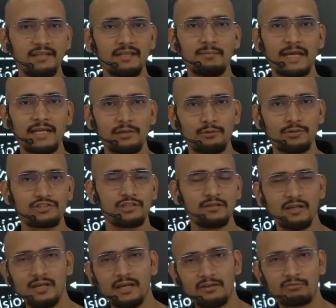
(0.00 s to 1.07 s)
many questions
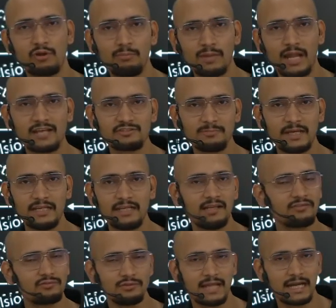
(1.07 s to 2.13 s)
from last many years, so
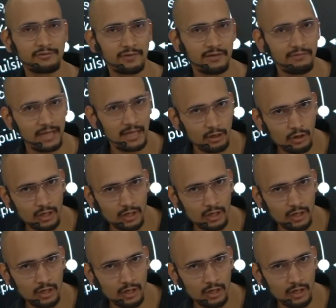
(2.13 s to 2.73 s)
that's why we are not